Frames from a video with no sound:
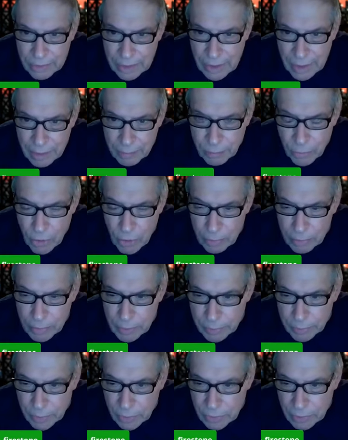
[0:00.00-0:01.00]
that apartment
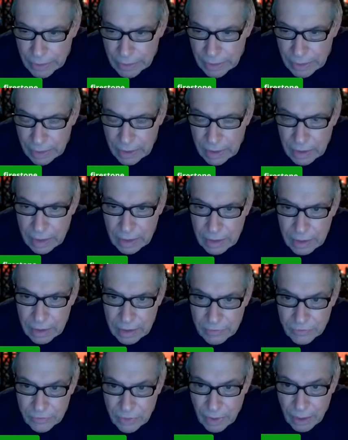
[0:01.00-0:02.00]
building
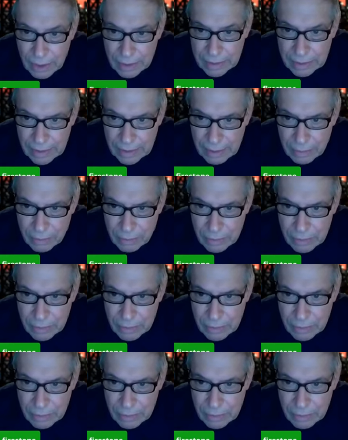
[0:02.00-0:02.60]
is gone now.